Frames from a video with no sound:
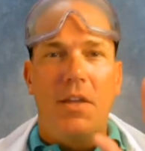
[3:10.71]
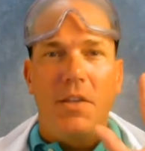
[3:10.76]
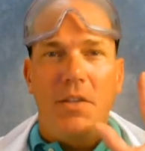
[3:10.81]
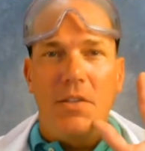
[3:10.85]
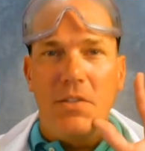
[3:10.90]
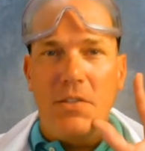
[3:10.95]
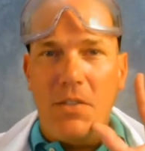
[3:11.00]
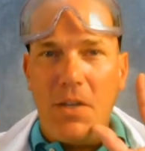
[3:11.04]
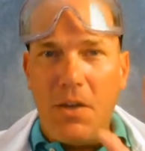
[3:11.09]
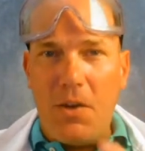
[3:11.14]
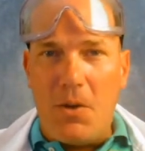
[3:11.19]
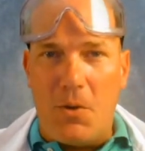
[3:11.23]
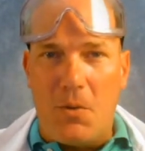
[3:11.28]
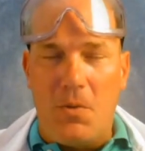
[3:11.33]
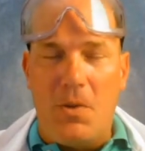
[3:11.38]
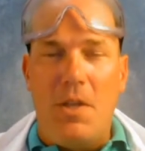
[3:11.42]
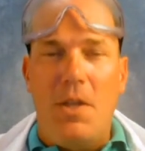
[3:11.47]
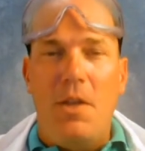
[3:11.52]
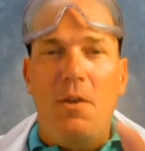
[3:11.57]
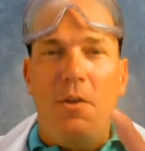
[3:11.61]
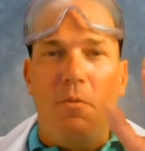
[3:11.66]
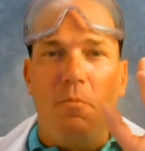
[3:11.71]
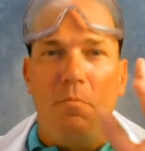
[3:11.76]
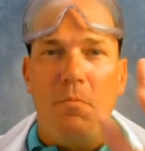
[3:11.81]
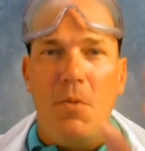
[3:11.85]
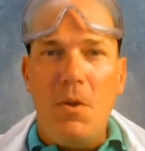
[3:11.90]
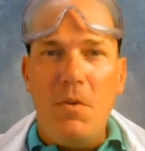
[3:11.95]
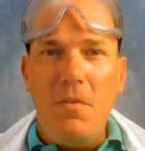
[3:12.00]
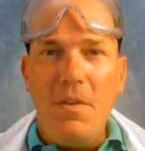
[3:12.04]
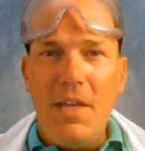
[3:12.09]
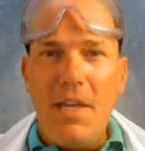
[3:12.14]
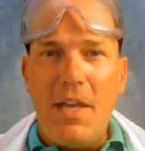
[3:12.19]
So,
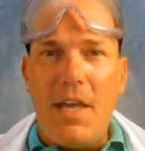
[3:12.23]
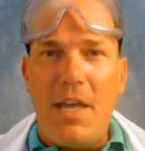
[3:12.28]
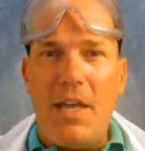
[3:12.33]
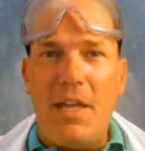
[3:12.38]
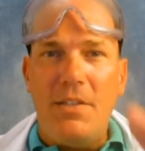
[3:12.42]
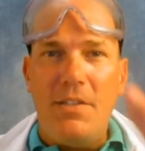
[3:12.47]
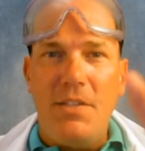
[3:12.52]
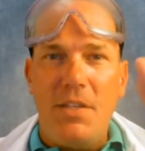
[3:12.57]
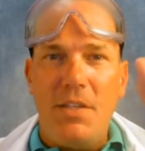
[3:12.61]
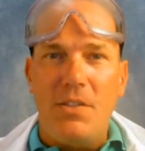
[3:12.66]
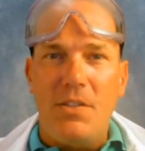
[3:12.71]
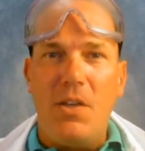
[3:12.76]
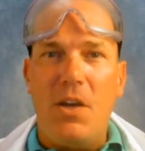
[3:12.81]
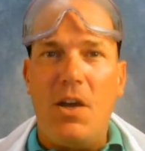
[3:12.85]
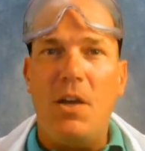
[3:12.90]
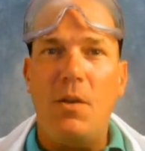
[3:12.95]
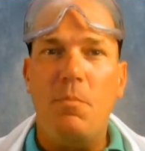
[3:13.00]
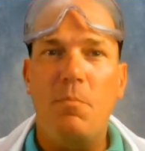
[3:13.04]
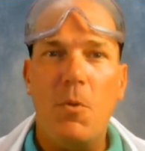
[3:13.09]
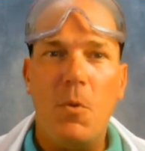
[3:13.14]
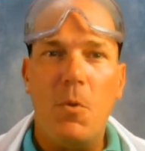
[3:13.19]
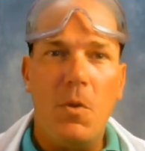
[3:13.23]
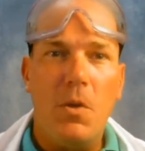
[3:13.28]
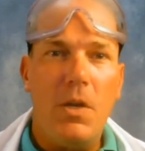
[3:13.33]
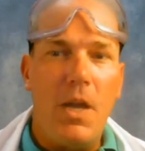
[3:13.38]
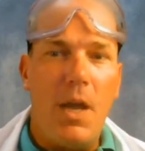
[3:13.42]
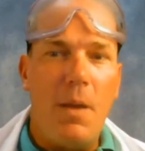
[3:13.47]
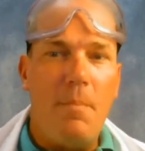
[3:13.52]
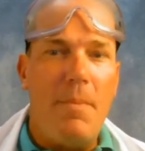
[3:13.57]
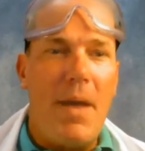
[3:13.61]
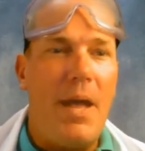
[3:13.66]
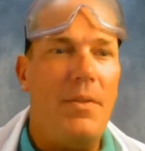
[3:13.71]
moving on to talk more
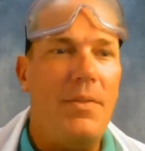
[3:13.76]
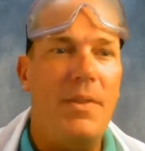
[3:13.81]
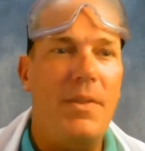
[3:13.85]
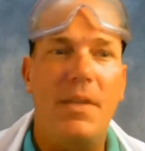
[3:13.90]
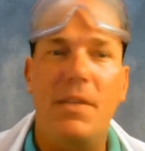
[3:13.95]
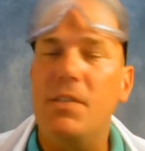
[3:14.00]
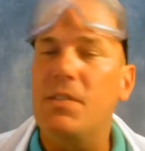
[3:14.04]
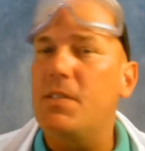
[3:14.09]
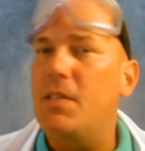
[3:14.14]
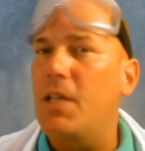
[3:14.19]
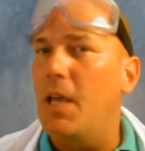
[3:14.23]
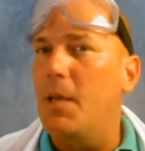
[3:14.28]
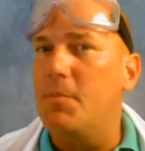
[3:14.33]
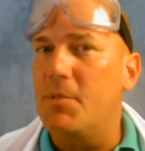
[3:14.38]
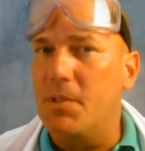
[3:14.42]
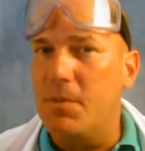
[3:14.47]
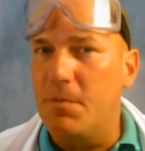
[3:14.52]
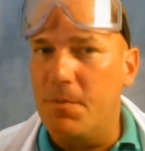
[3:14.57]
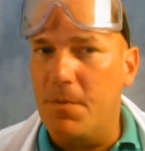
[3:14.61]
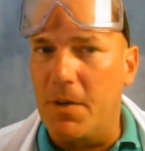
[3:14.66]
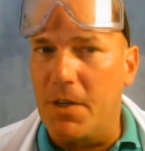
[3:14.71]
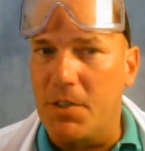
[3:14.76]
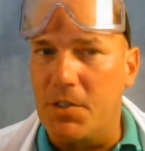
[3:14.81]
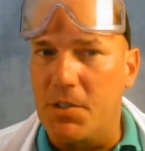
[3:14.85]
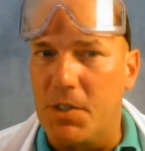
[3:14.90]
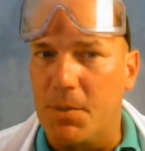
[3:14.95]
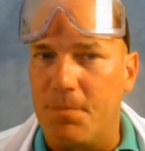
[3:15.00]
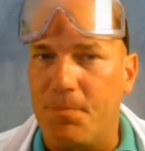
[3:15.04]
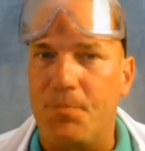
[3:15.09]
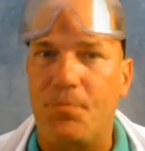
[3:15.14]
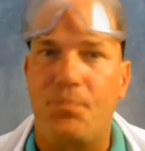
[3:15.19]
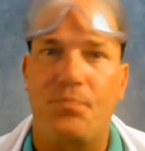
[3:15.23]
about these types of friction.